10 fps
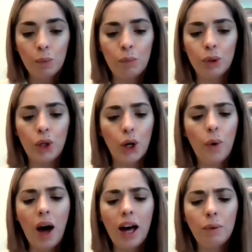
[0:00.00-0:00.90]
"Bruno,
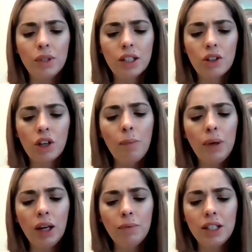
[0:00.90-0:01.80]
I was
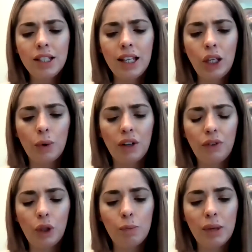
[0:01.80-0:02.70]
coming up to see you in a
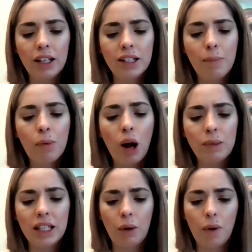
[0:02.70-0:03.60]
few minutes, I
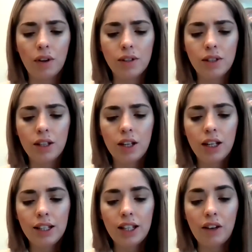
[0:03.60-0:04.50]
promise I was,"
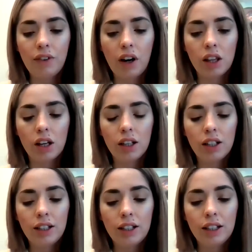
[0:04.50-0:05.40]
said father.
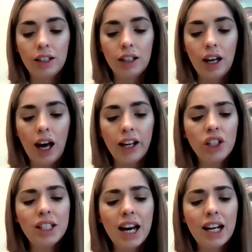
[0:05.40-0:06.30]
"I
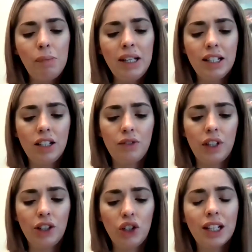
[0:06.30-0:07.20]
just had a meeting to
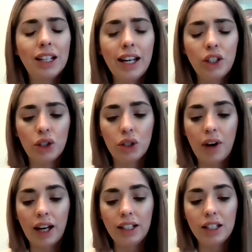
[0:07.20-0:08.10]
finish and a letter to
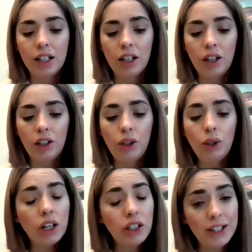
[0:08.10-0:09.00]
write. You
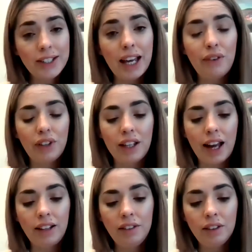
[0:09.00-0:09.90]
got here safely
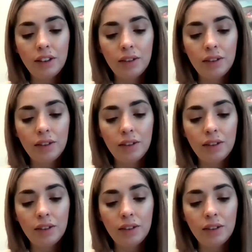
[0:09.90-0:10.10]
then?"